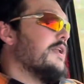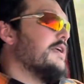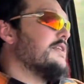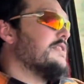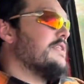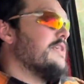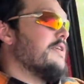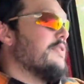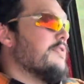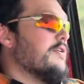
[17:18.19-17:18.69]

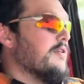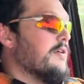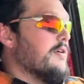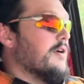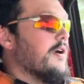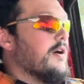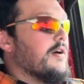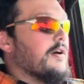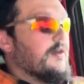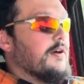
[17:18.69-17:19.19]
It's either
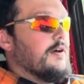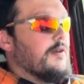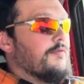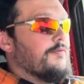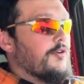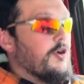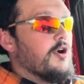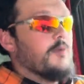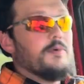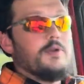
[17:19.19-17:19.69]
a
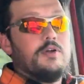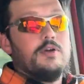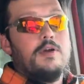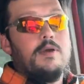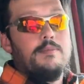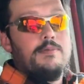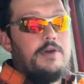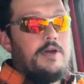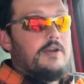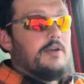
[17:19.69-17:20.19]
varmint or
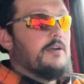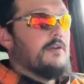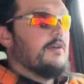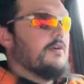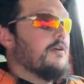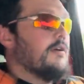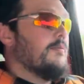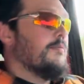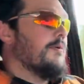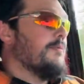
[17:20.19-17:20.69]
a
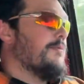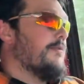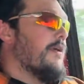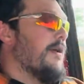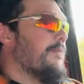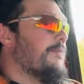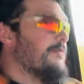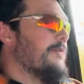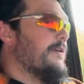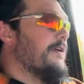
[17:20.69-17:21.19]
predator on my
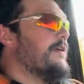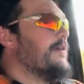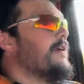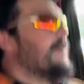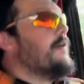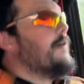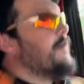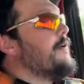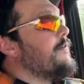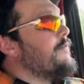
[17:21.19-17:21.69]
property.
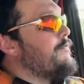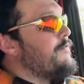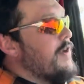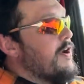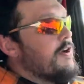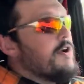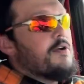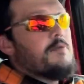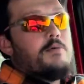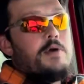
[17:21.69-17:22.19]

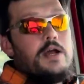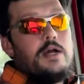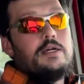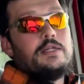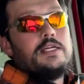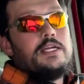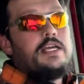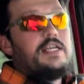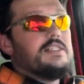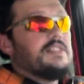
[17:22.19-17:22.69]
Very
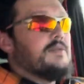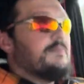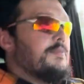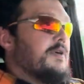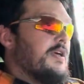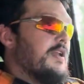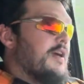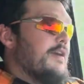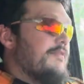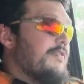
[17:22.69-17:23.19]
rarely has it
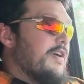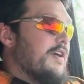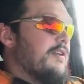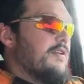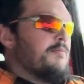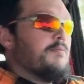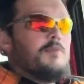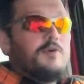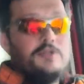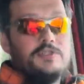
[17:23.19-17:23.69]
been I've
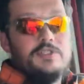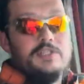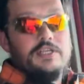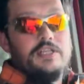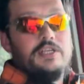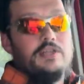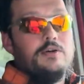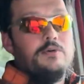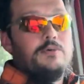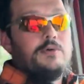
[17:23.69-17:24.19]
had to mercy
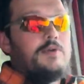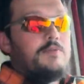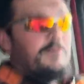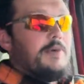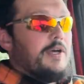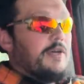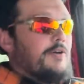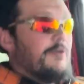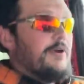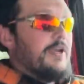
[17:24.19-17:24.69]
kill one of
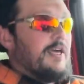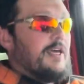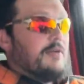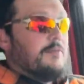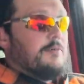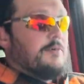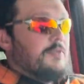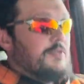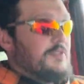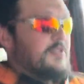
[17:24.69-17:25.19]
my own
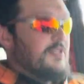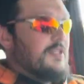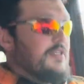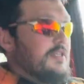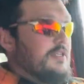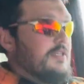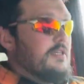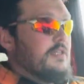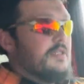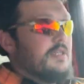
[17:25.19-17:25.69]
animals
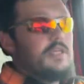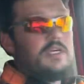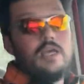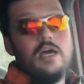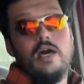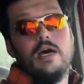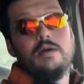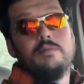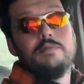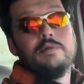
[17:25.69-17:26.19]
that
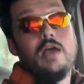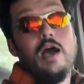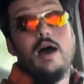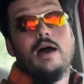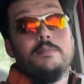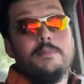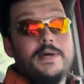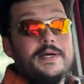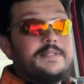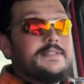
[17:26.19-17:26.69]

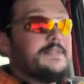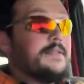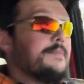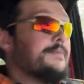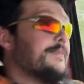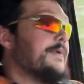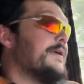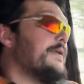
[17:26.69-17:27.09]
got by something.